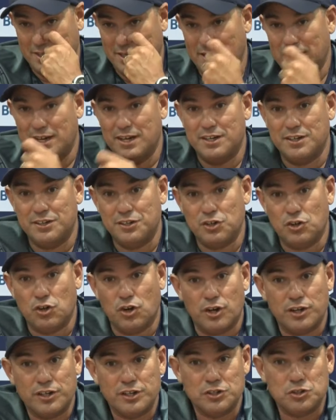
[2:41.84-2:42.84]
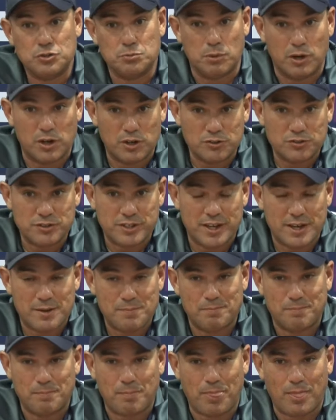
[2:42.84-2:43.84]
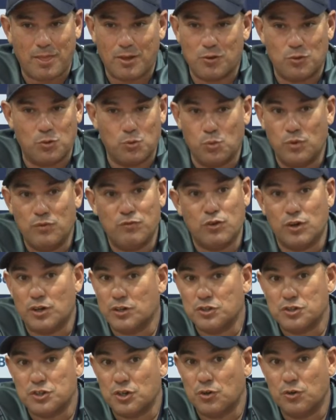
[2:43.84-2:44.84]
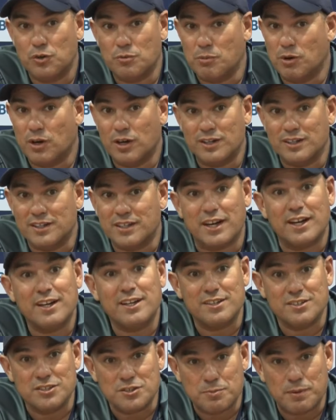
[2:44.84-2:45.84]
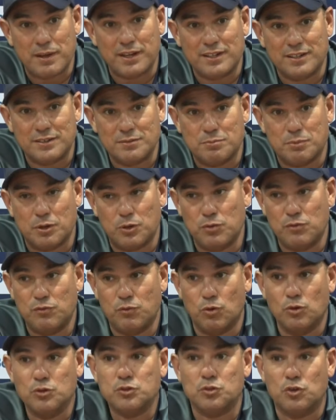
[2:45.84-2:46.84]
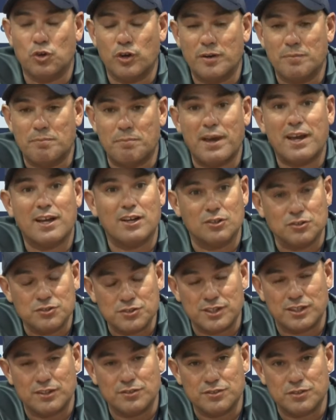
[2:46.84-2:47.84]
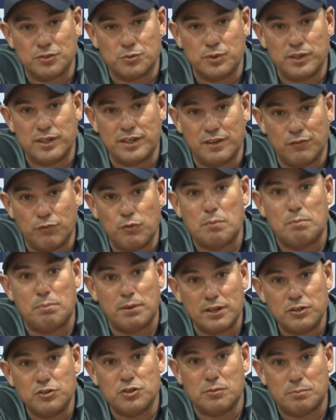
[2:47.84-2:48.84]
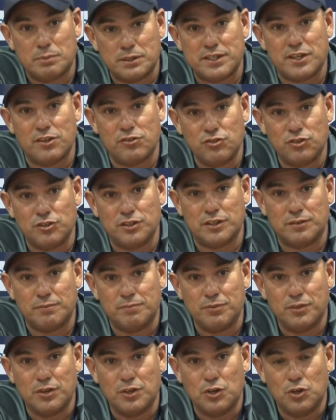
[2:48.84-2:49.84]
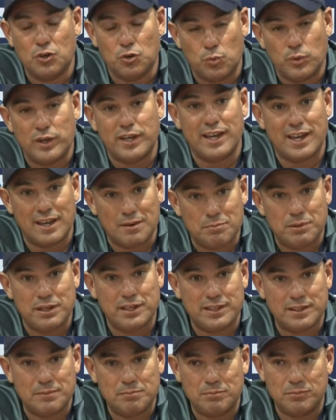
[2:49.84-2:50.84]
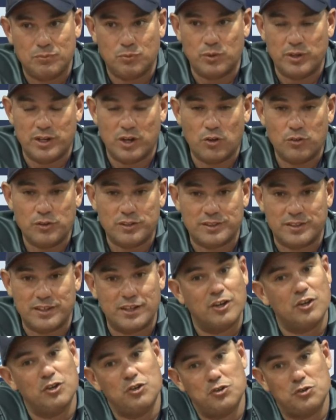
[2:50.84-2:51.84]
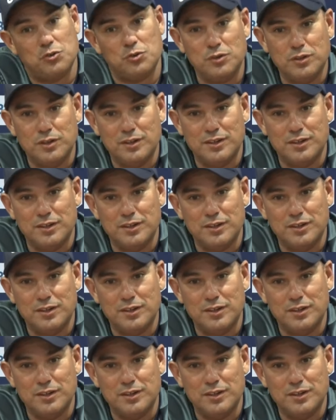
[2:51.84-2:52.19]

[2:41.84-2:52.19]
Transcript: Uh, regarding tomorrow's game, we've got to show Oman great respect, but we've also got to back ourselves that we, if we play to our potential, that we can beat them. We know that they're going to,